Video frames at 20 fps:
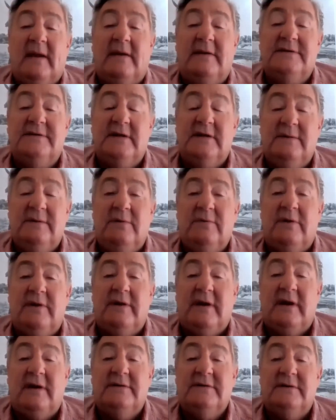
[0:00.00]
And he said to me
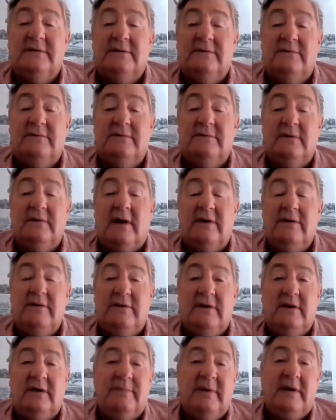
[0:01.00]
one day, he said, how are
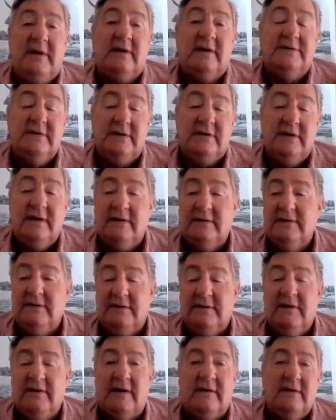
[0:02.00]
you doing in bingo? I said, no, it's
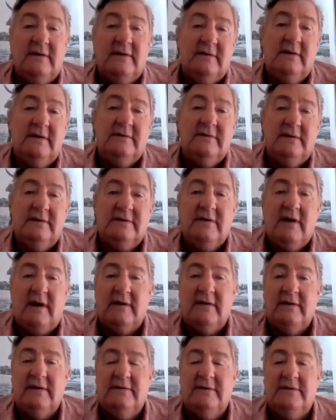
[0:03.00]
great. No, it's
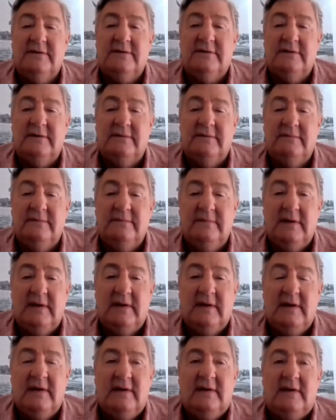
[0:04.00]
great.
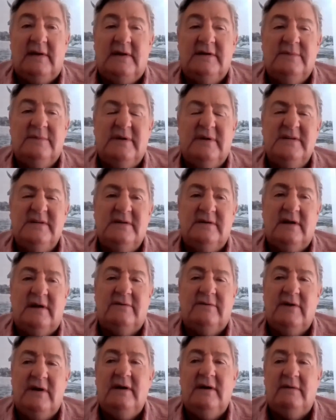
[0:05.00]
He said, listen,
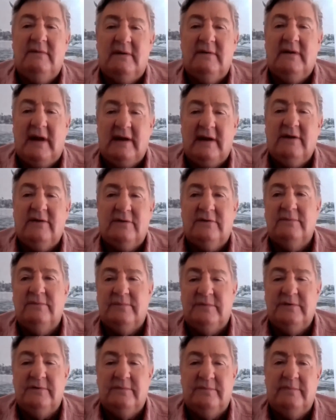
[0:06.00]
I'd really like you
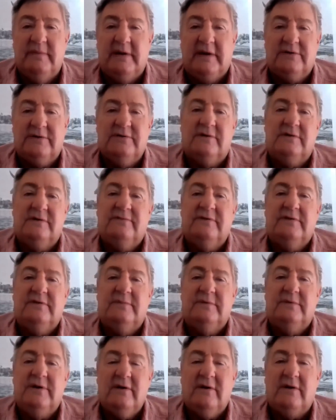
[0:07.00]
to make a transfer
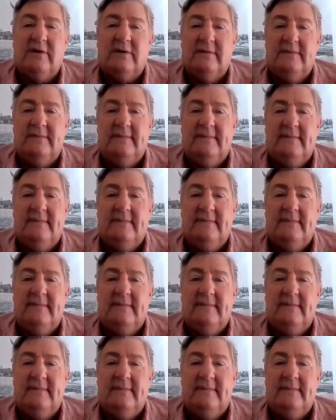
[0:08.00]
to Mtoko.